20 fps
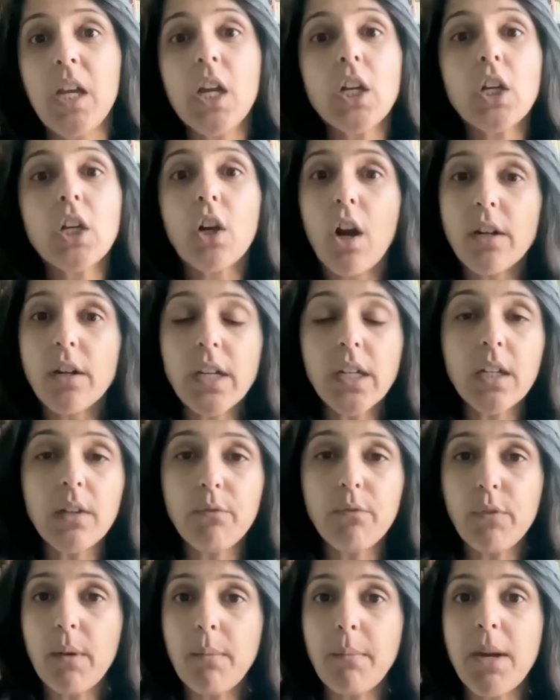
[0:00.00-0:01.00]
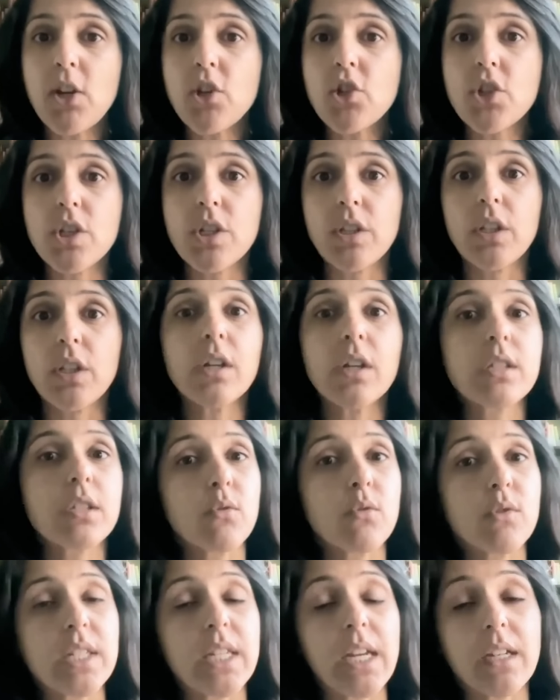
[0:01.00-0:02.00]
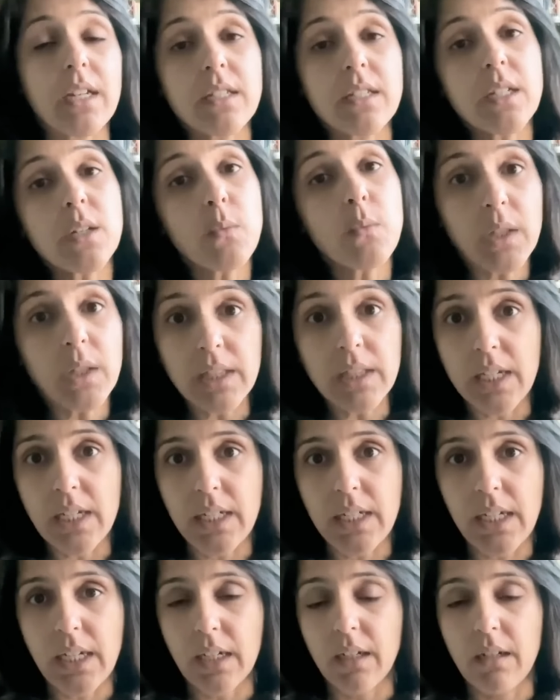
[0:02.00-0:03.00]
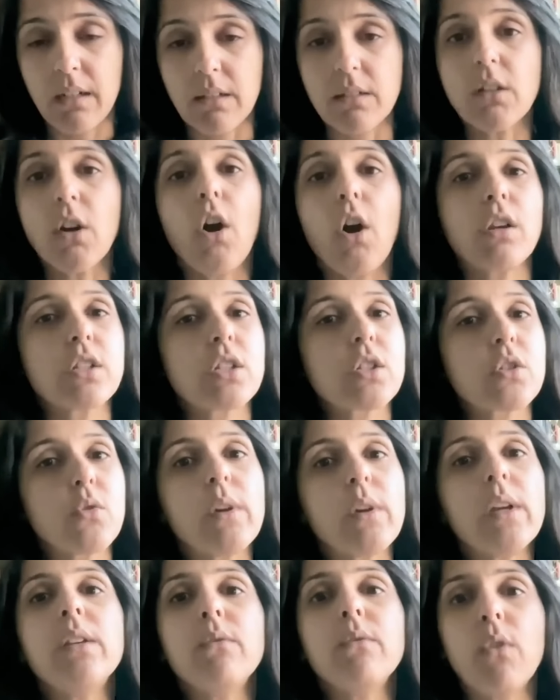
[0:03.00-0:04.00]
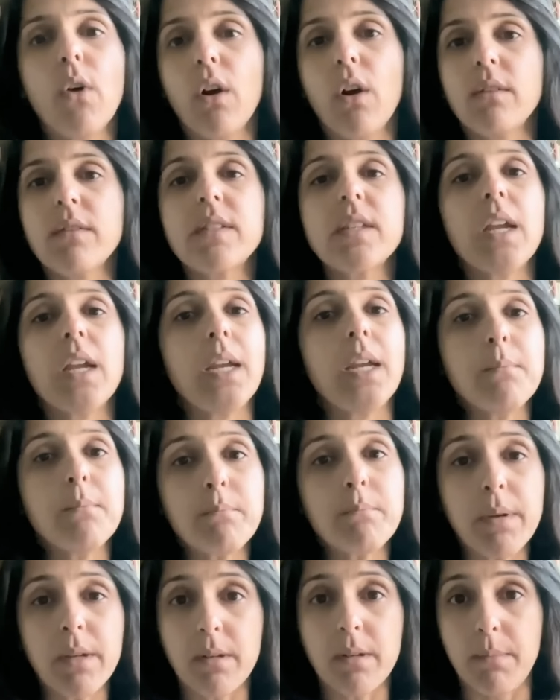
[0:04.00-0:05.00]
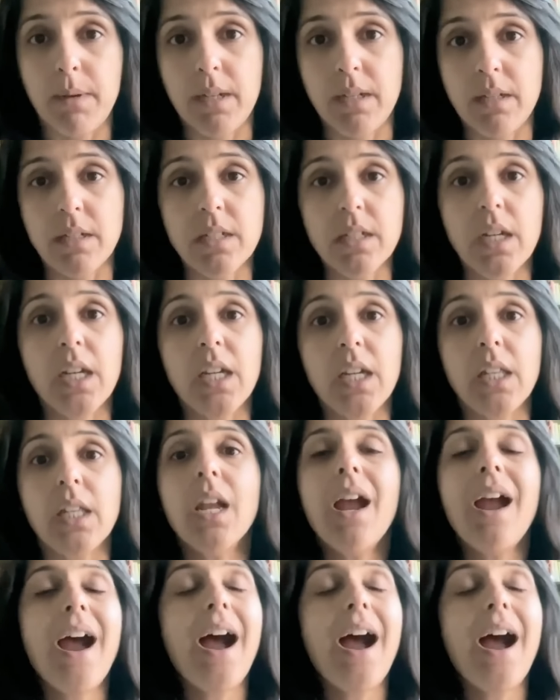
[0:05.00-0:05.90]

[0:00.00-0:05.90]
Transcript: Chronic inflammation associated with leaky gut also involves impairment in